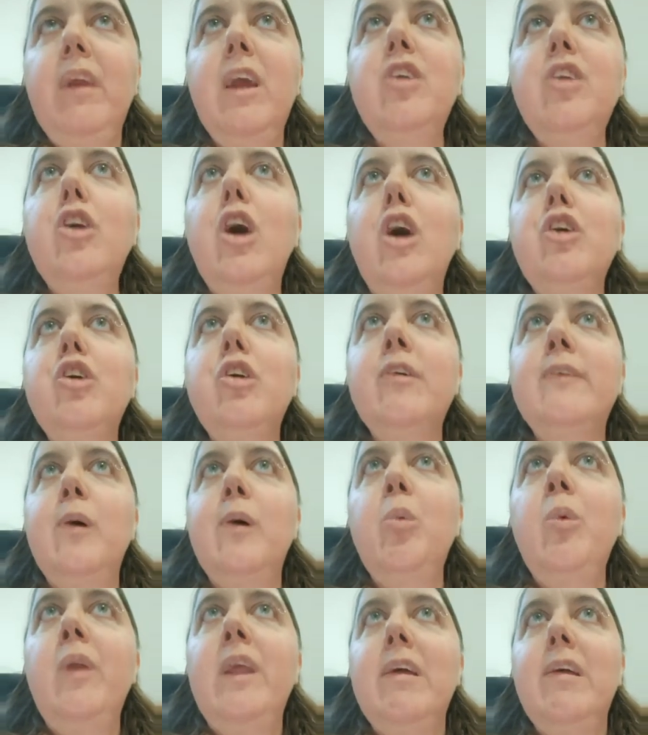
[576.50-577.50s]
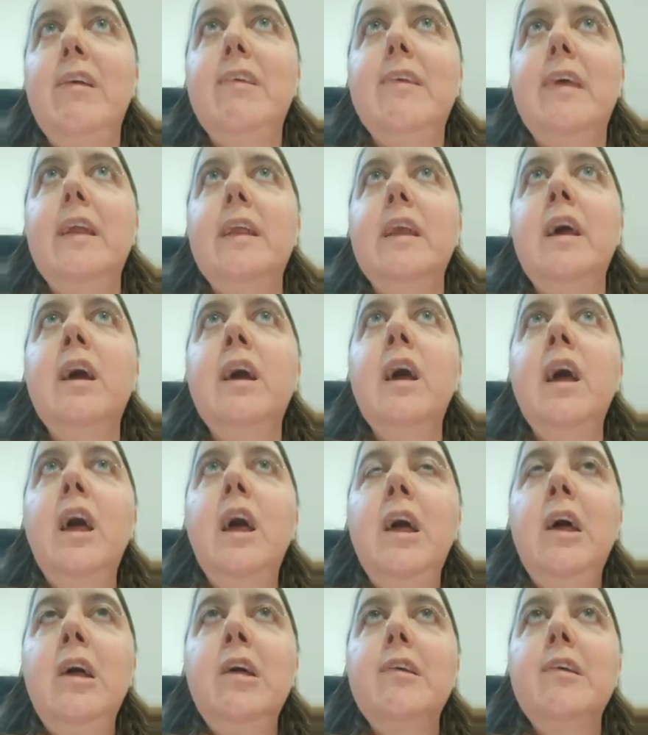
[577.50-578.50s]
doctors don't want to listen.
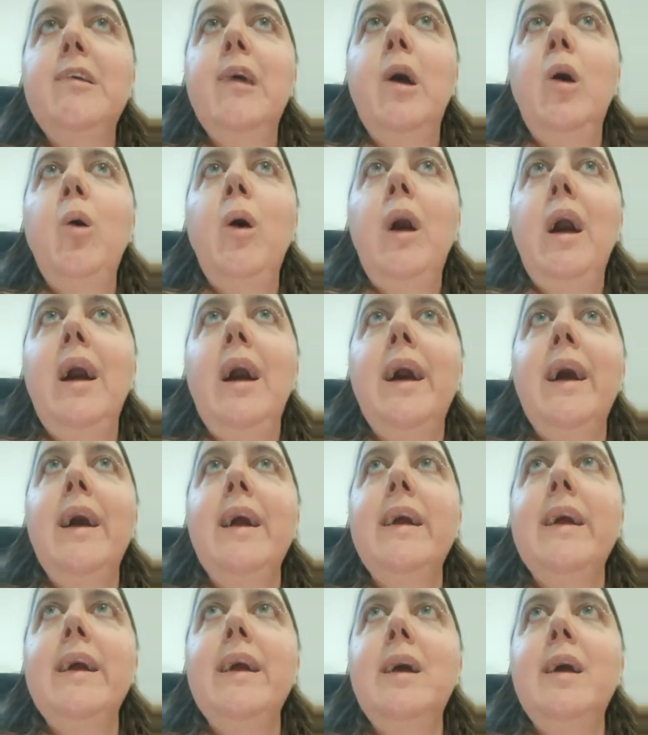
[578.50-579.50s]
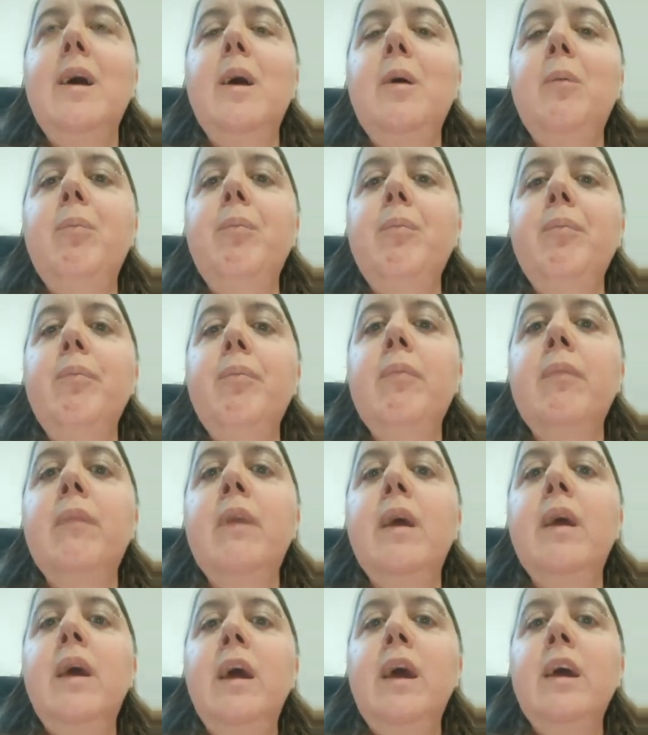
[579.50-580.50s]
So I am
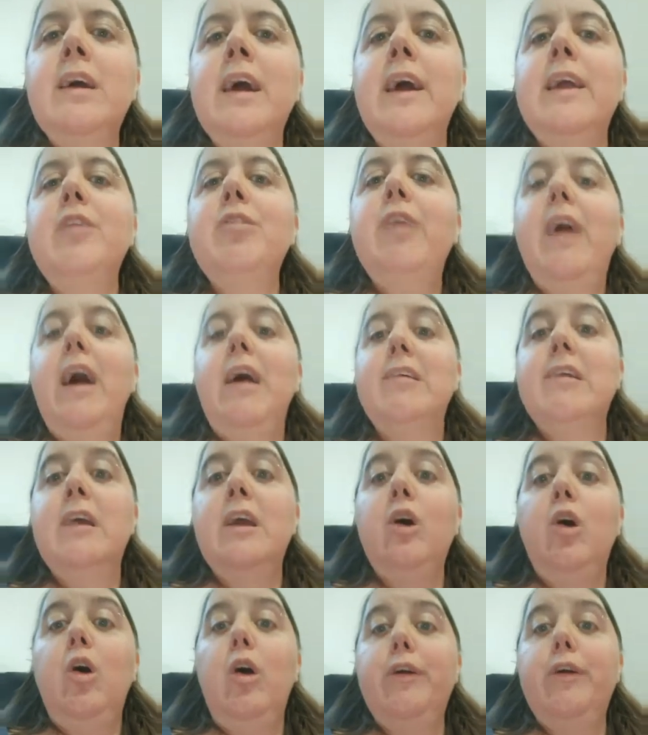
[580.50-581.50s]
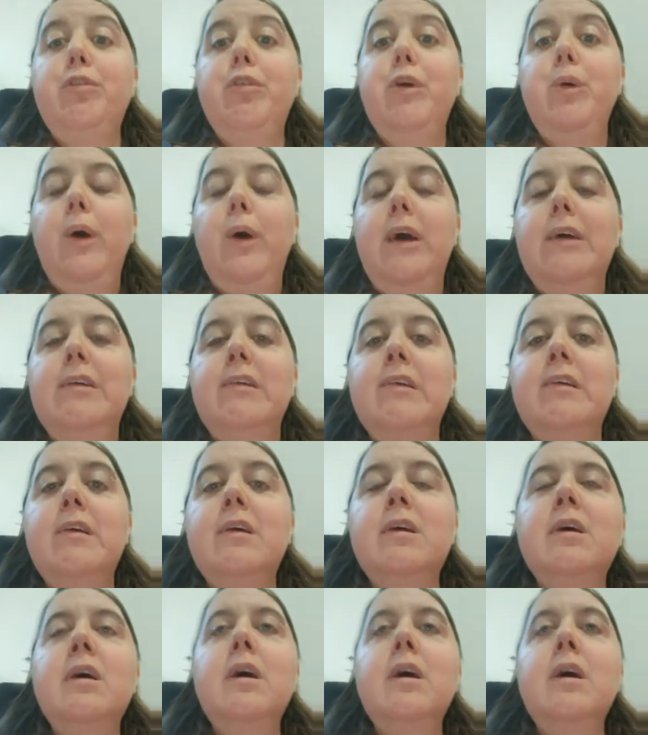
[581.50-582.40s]
kind of asking all of you guys,